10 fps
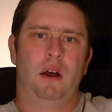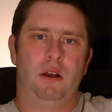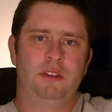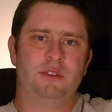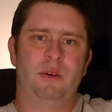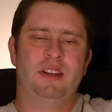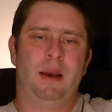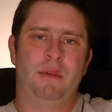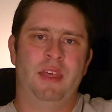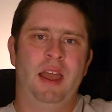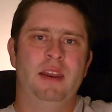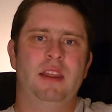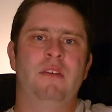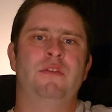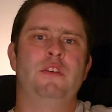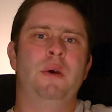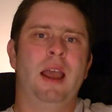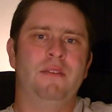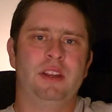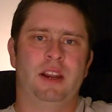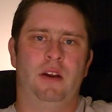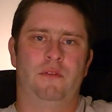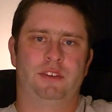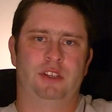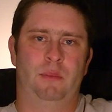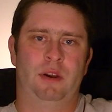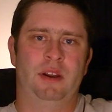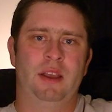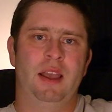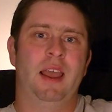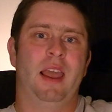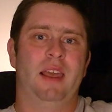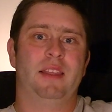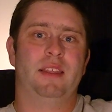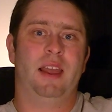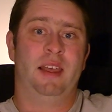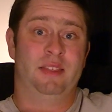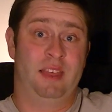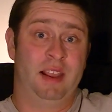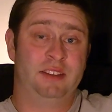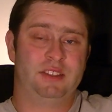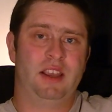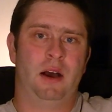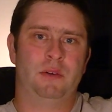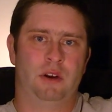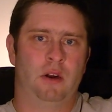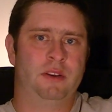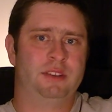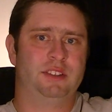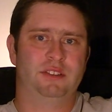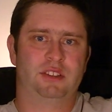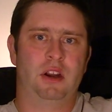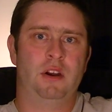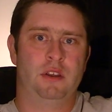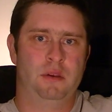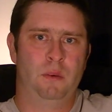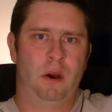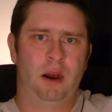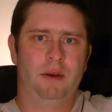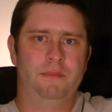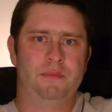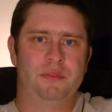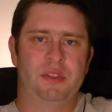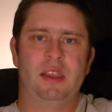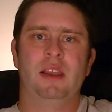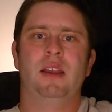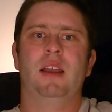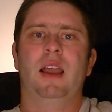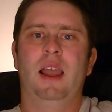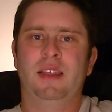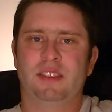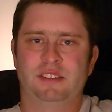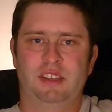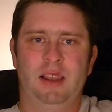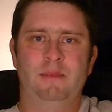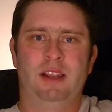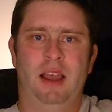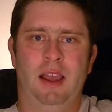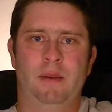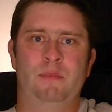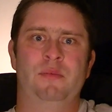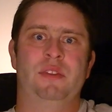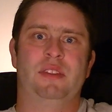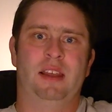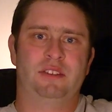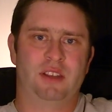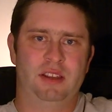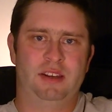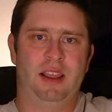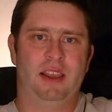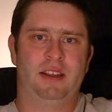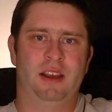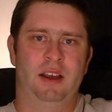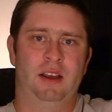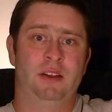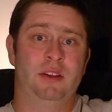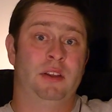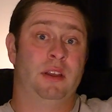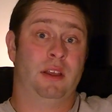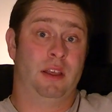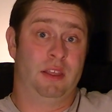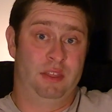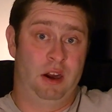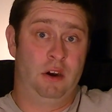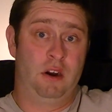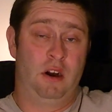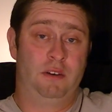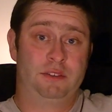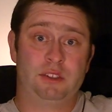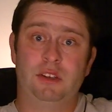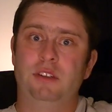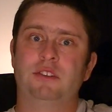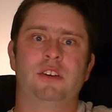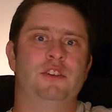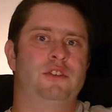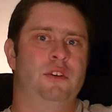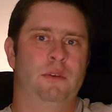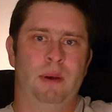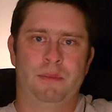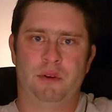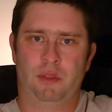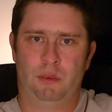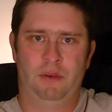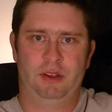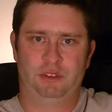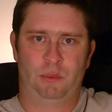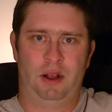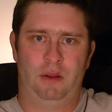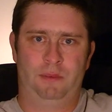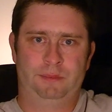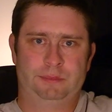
Also on top of that, if you have to care for someone and they see how nervous and scared you are, at the same time, that's going to take their nerves, it's going to shoot them up through the roof as well.